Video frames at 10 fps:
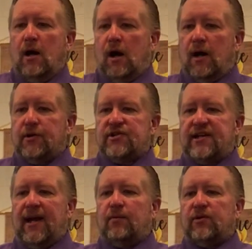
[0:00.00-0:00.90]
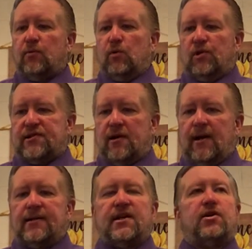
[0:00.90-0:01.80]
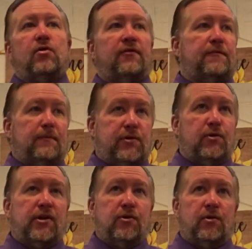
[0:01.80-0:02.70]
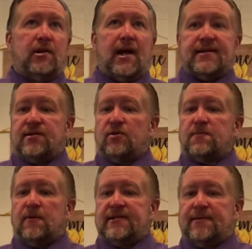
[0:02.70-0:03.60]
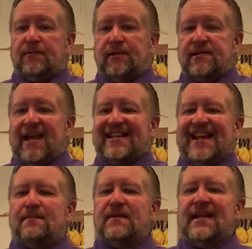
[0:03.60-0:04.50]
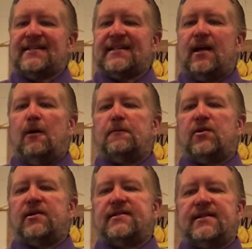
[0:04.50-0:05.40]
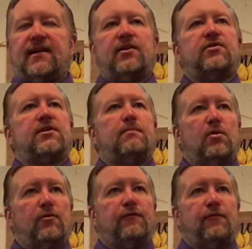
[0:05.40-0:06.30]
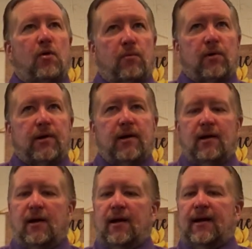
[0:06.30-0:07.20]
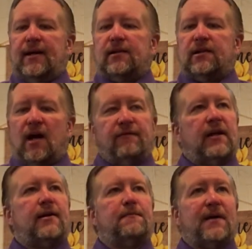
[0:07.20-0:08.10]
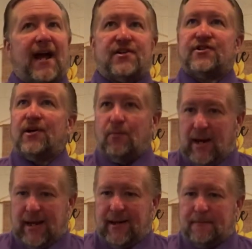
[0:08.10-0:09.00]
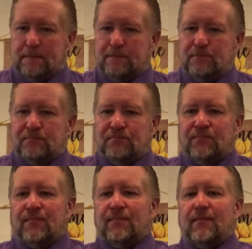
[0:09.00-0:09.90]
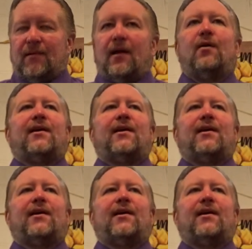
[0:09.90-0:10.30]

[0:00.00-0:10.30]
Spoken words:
understand what the rules are and to utilize those principles as a means to help you continue to move forward in a loving, compassionate way. Oh